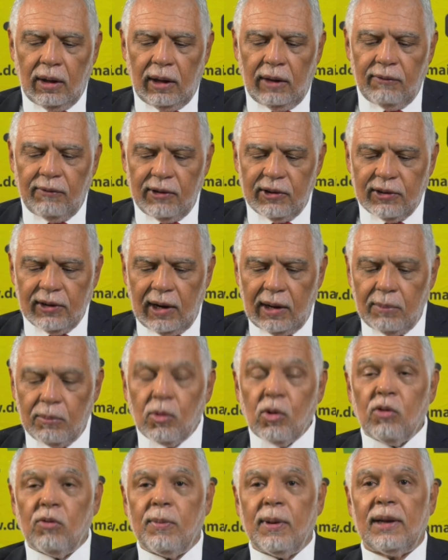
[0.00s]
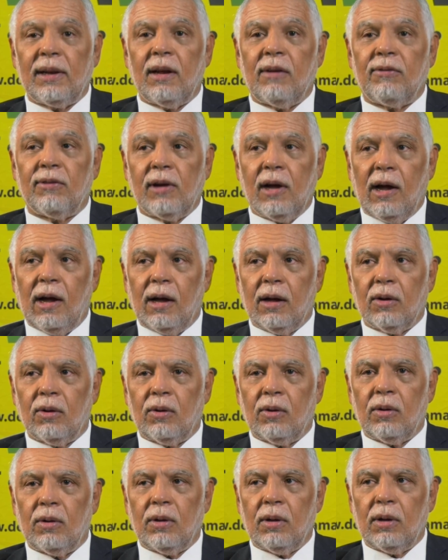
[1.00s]
efficient movement of
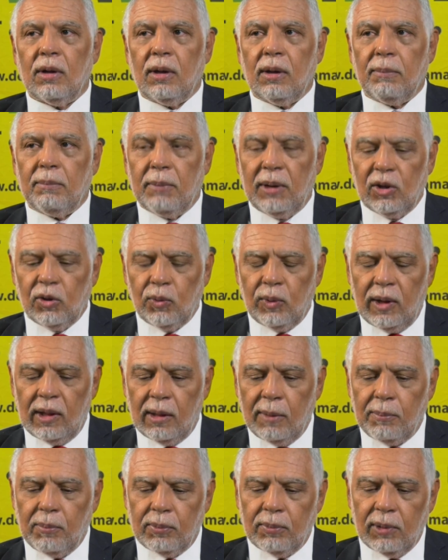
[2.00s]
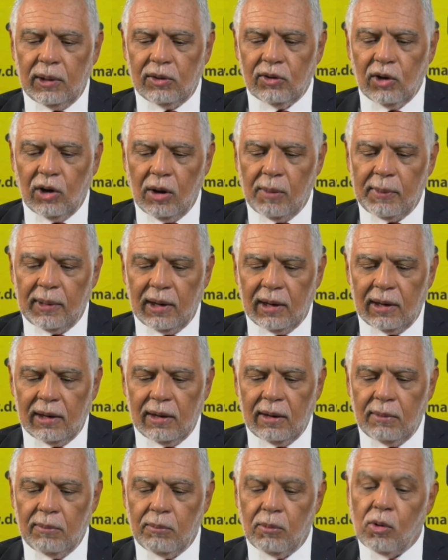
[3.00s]
cargo between the
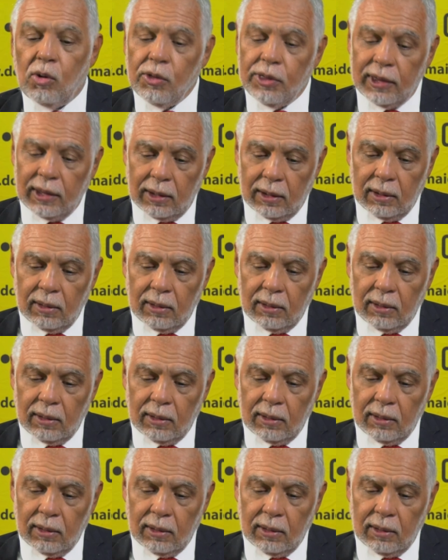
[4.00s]
terminal, both